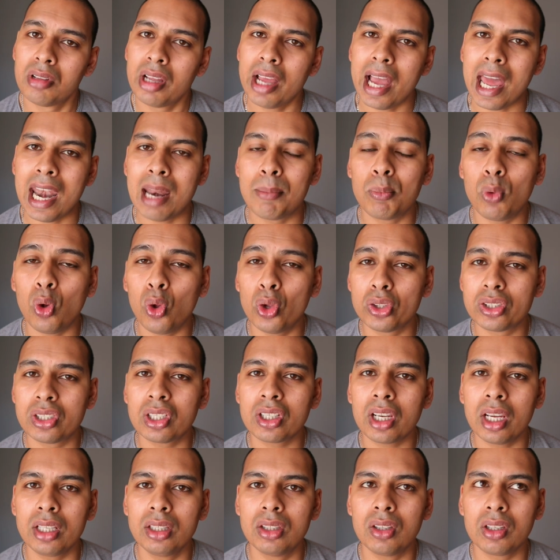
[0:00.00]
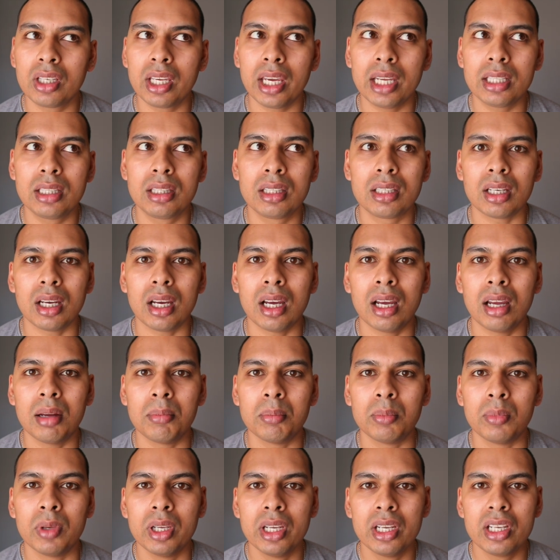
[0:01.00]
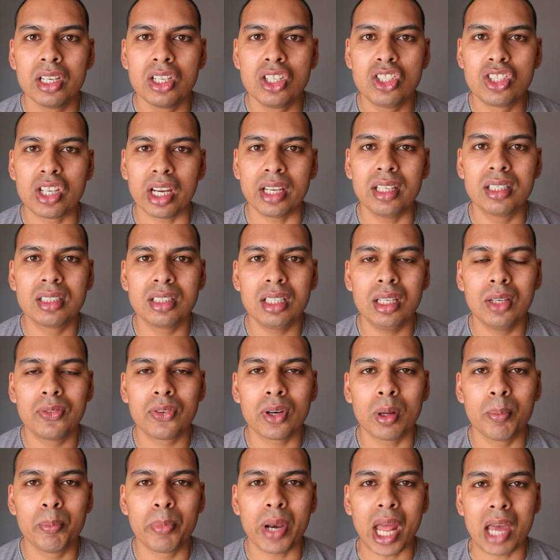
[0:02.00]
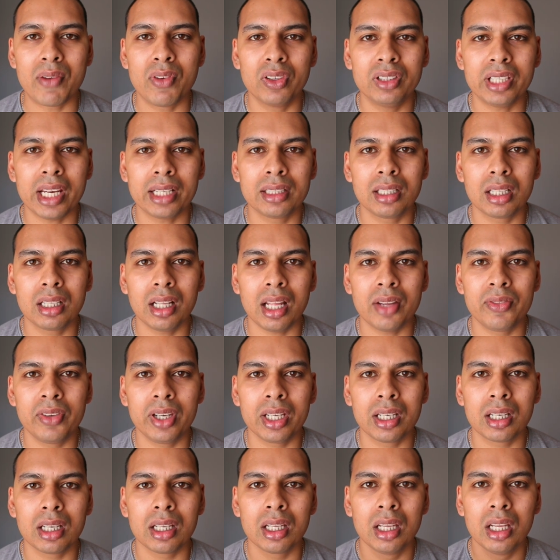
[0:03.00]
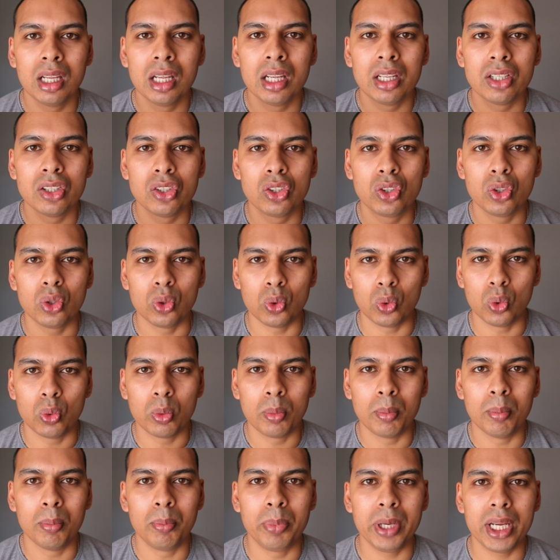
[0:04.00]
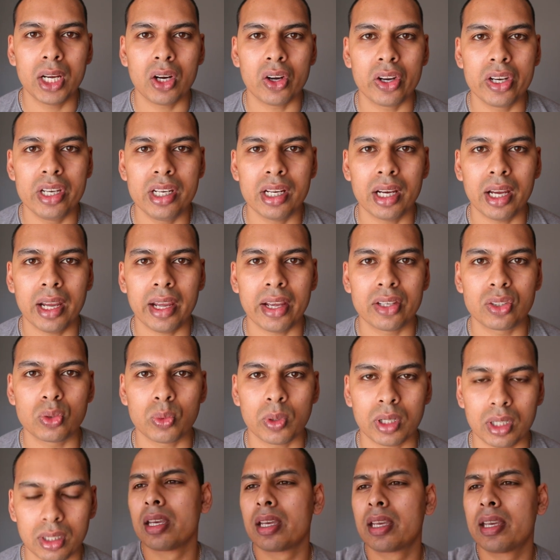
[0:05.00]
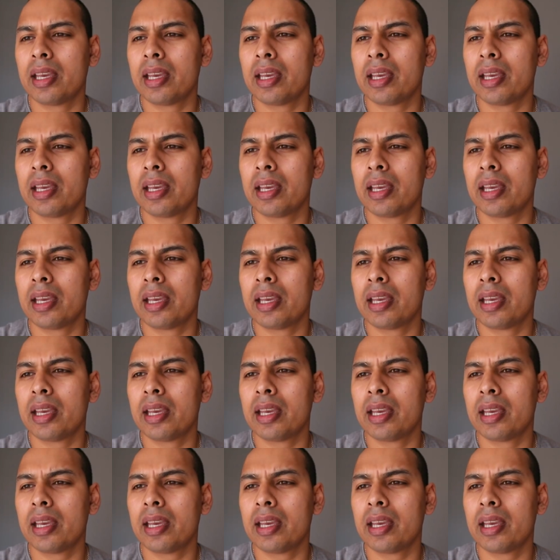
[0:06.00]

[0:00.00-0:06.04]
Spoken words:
And I'm also going to get JC from Bravo Tactical Africa to be on here as well.